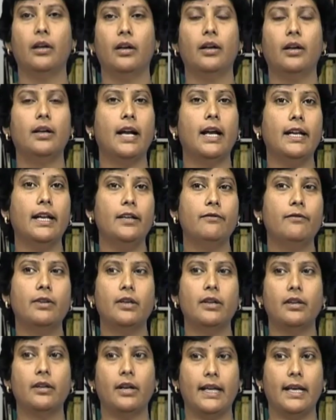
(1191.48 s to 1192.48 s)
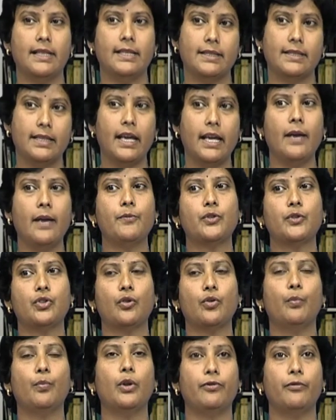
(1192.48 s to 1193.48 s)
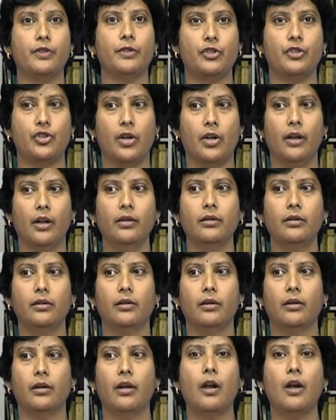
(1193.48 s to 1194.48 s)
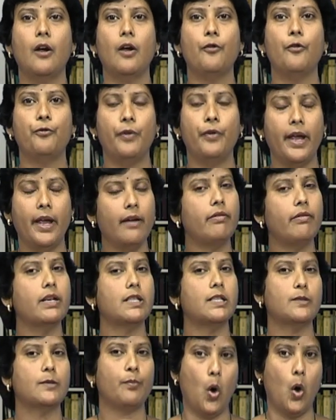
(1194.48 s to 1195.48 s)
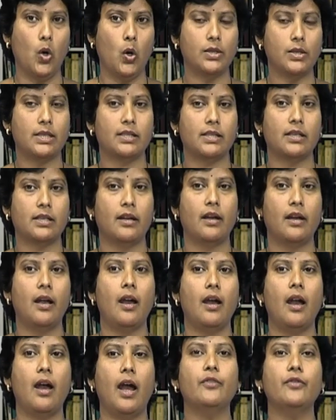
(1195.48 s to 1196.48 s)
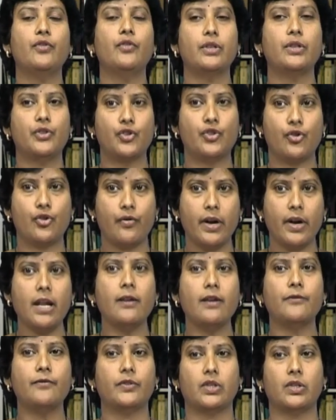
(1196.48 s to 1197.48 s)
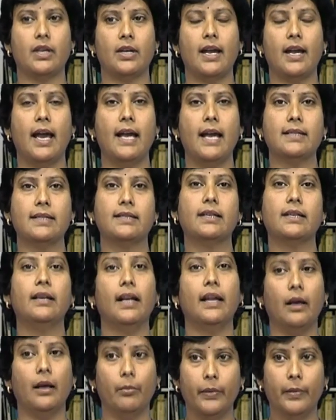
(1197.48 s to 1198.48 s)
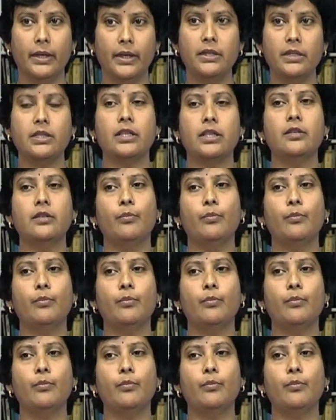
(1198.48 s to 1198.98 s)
Gulliver escapes to Bulfishian, where he spots and retrieves as an abandoned